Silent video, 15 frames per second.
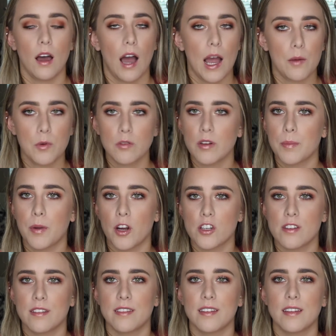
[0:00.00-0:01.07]
I will
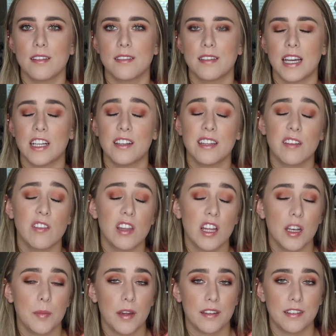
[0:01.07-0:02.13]
repurchase this. I just have a
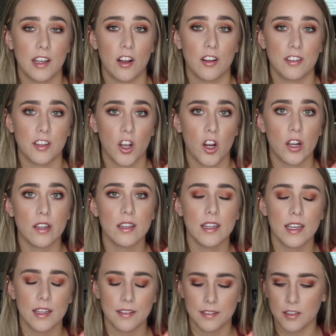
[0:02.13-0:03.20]
lot of mascaras
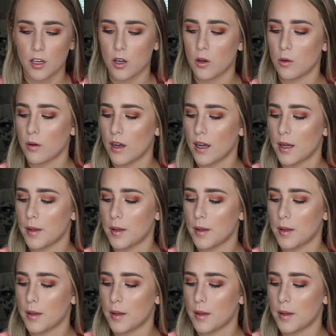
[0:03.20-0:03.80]
currently, so